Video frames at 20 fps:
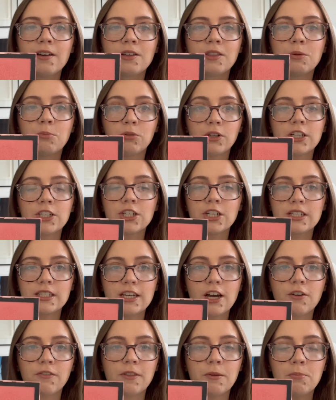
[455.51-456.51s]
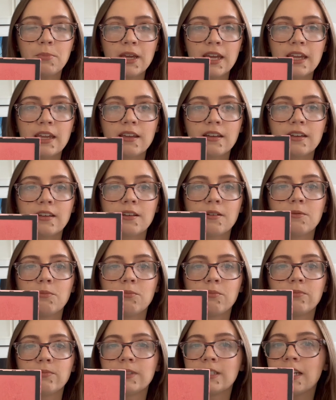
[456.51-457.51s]
the blush itself, the pink,
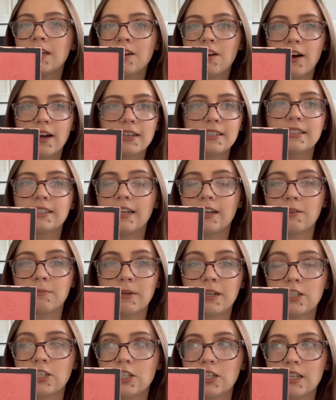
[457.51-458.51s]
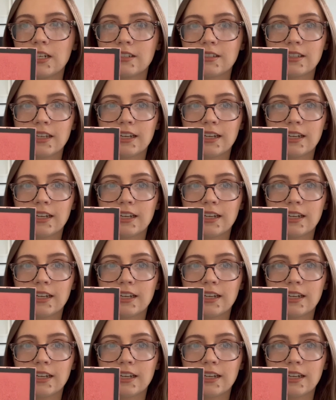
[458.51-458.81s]
did not stay on my cheeks.